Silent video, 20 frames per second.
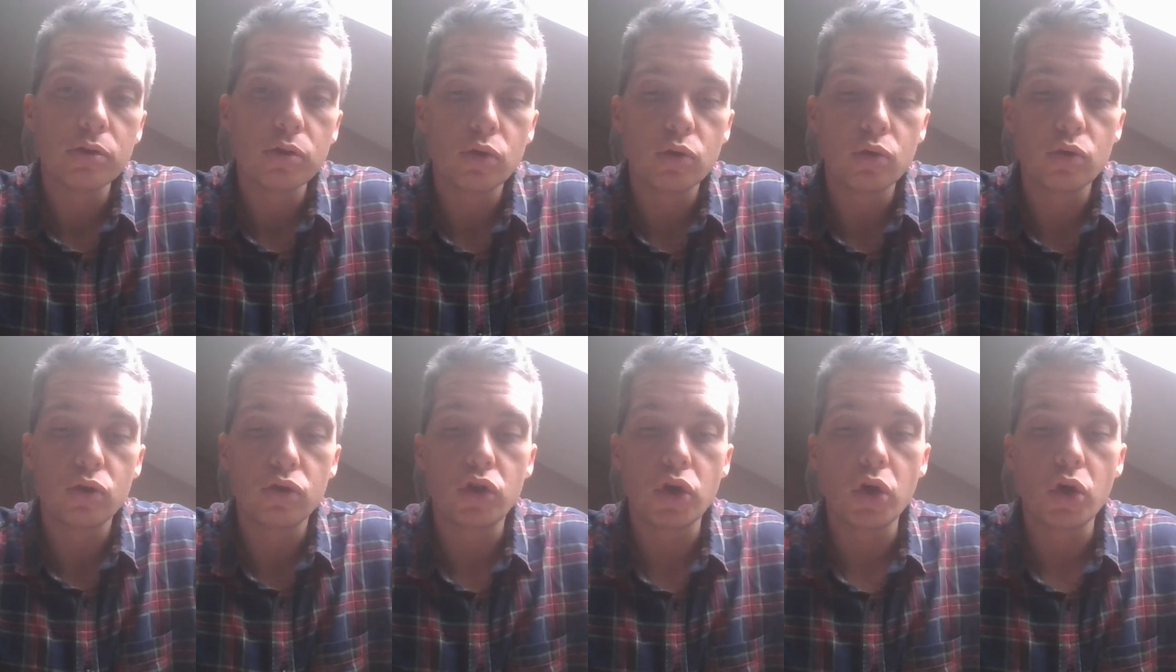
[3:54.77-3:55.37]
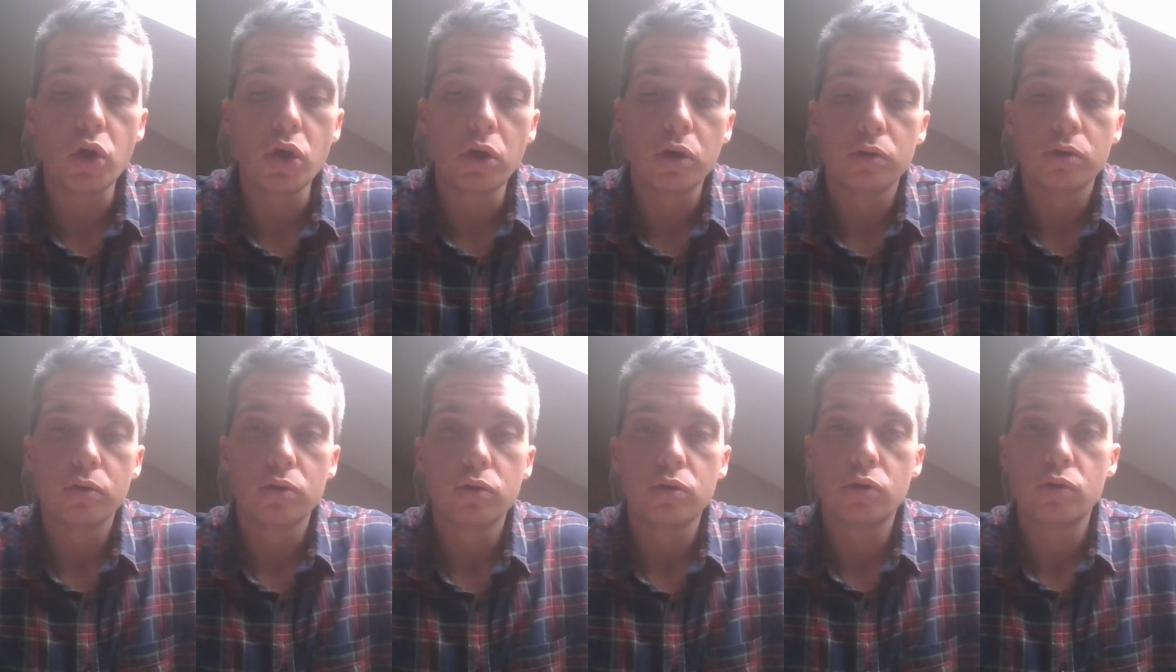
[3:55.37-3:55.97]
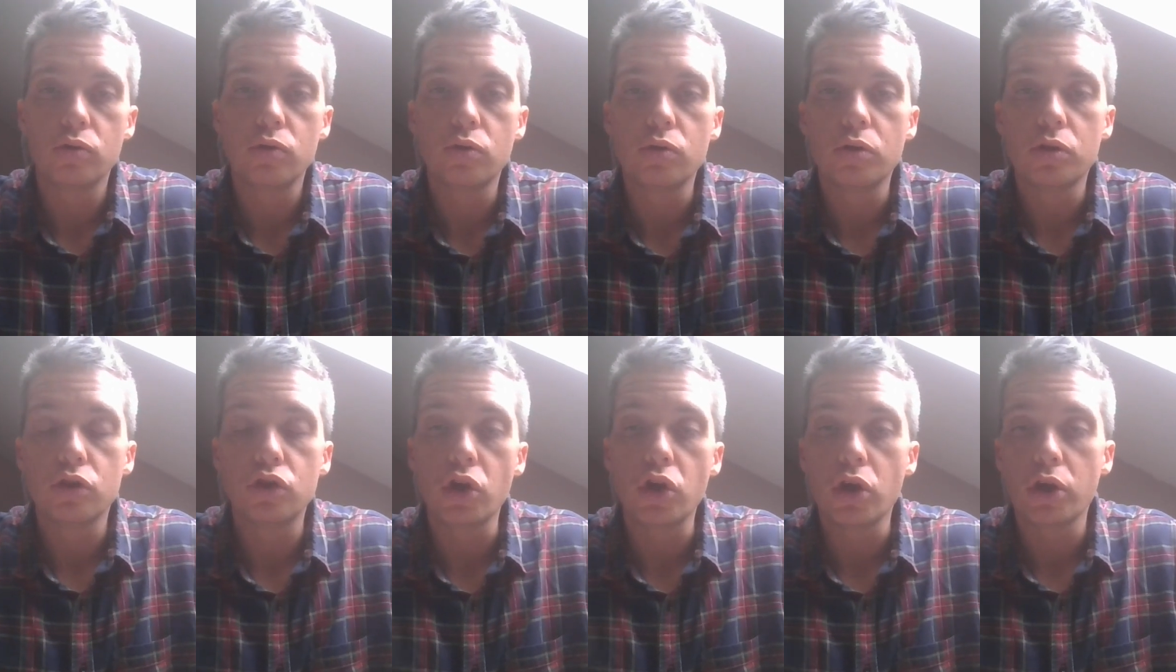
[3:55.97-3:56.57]
So je
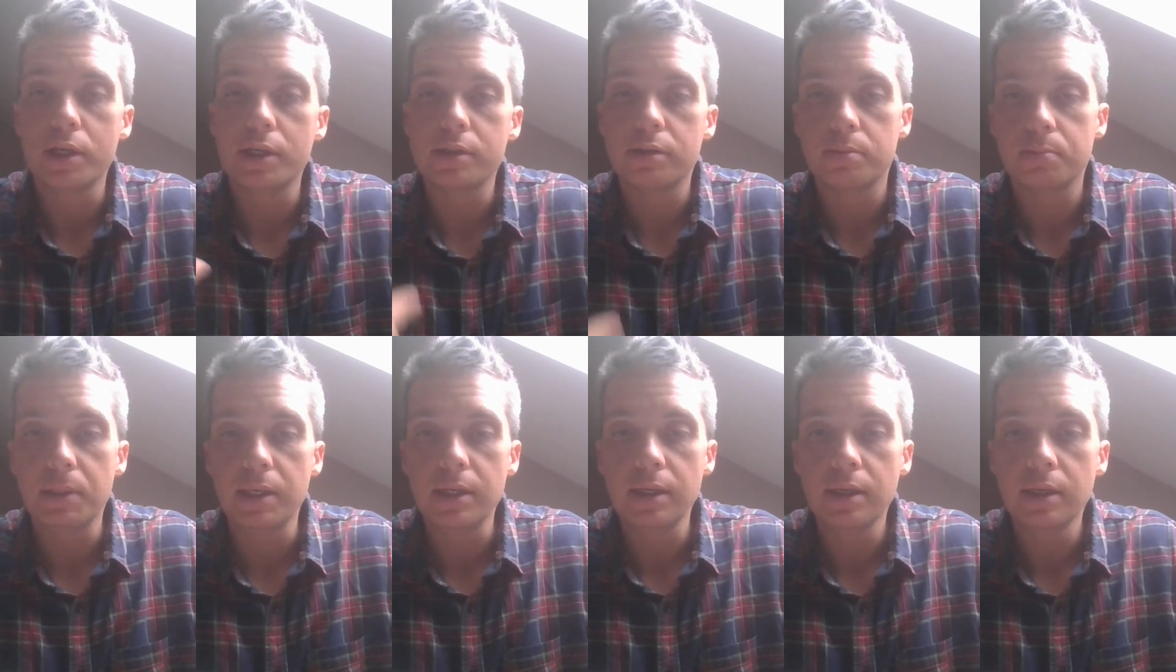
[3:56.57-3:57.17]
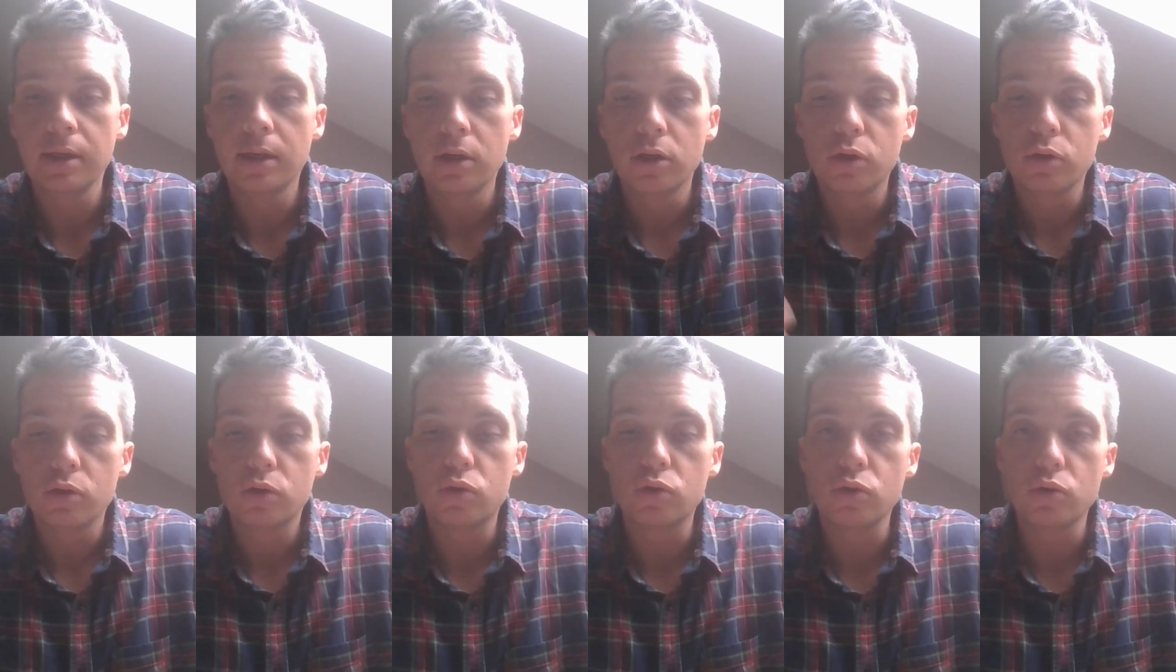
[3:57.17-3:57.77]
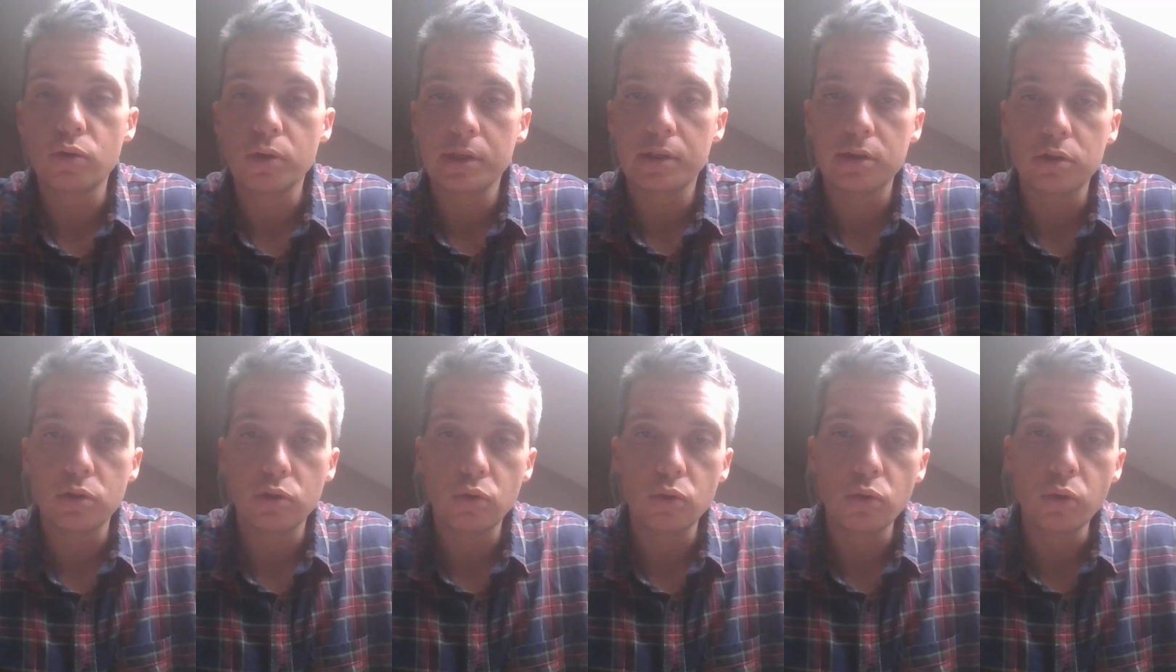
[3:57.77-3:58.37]
is me, tu is
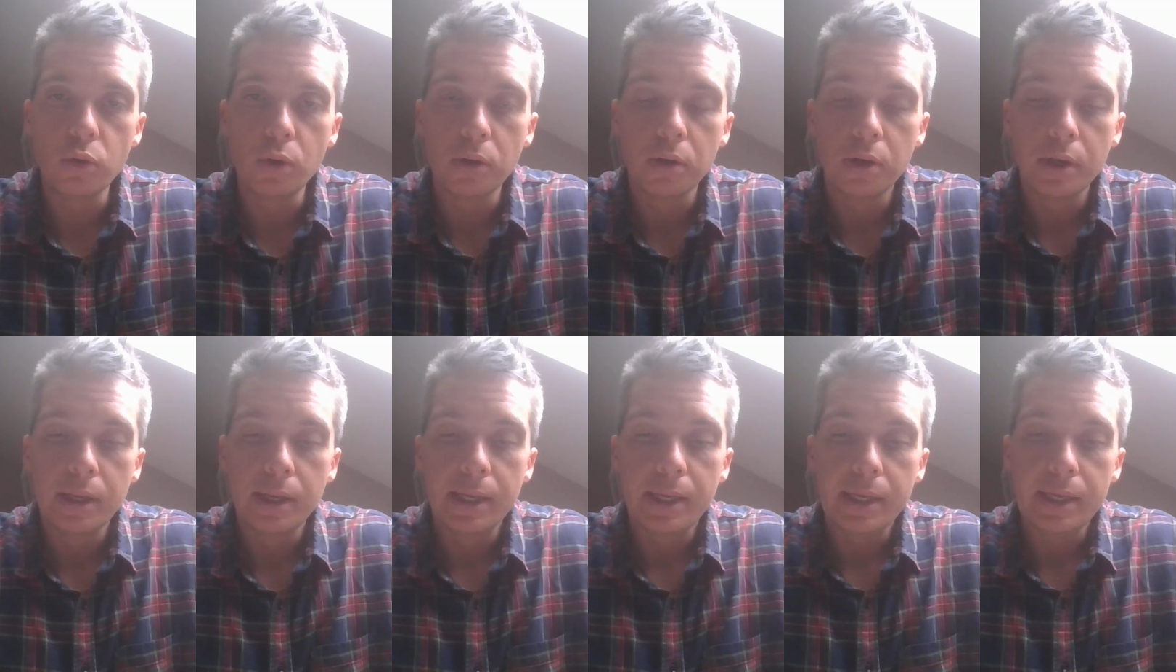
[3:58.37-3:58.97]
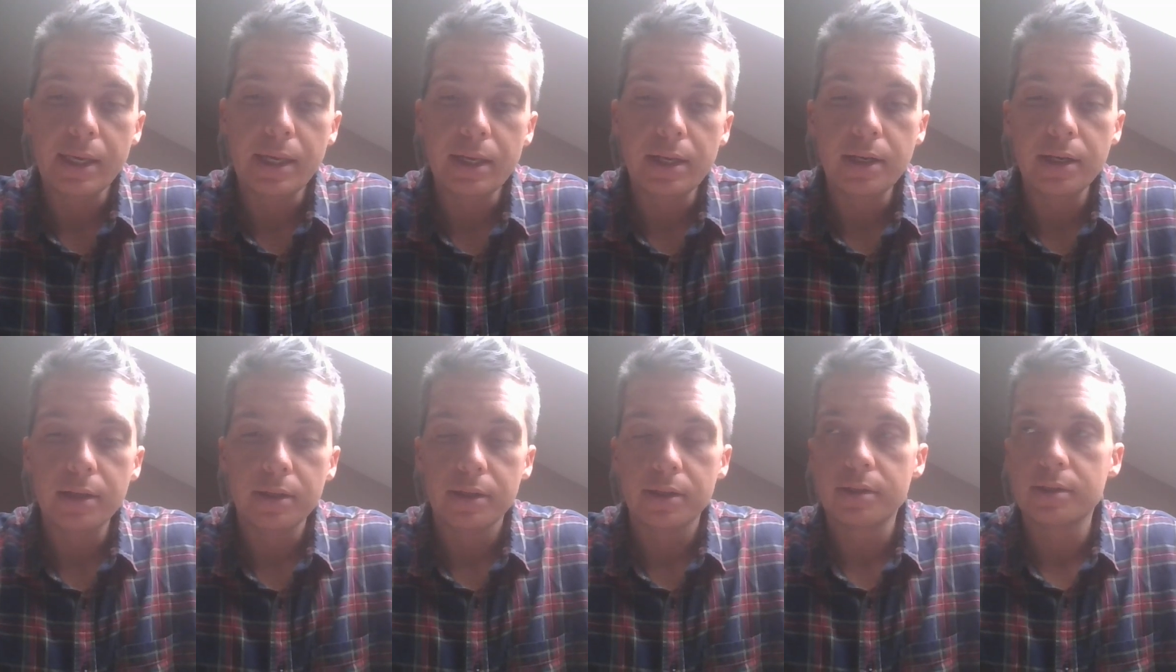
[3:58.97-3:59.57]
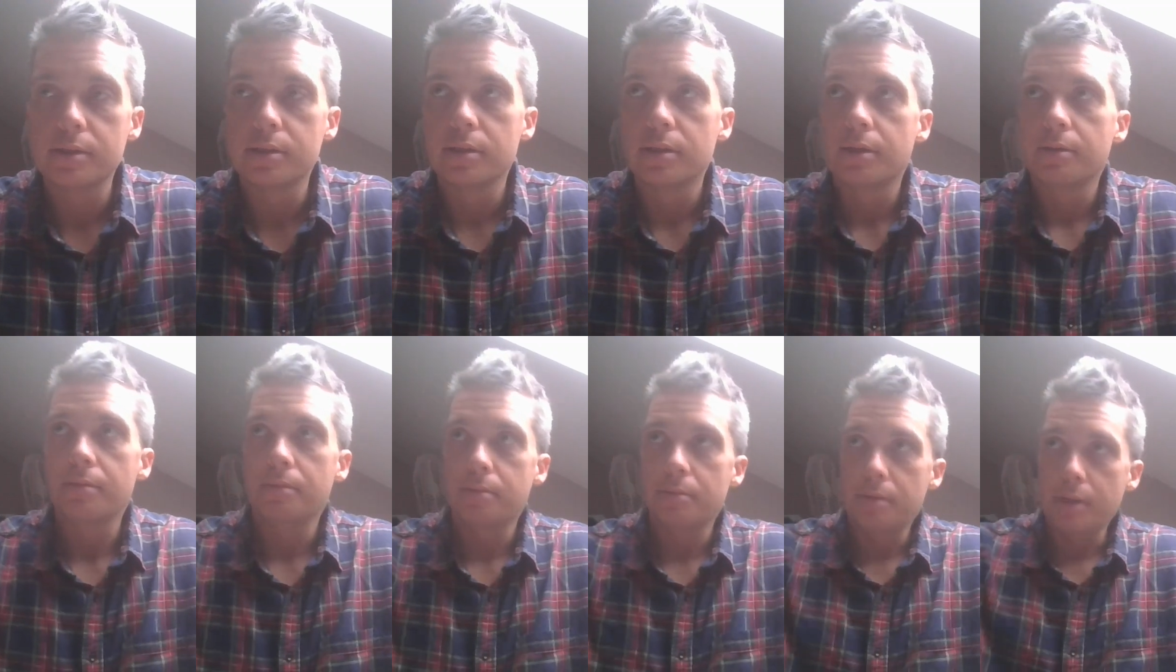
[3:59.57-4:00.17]
you, il is
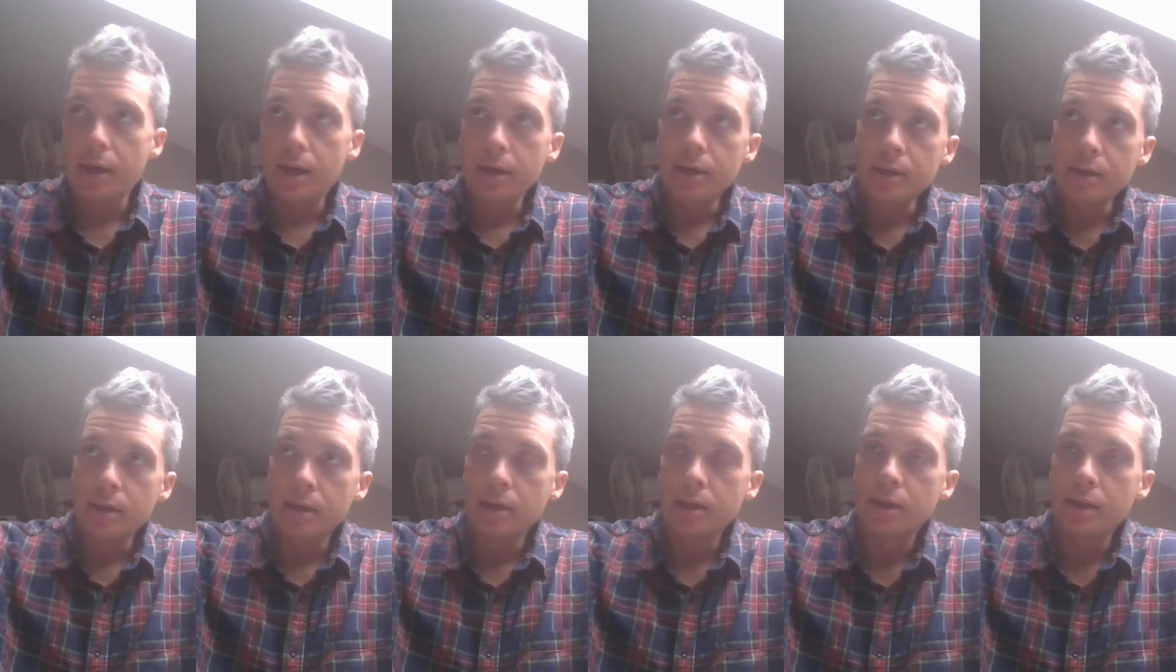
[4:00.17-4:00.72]
they,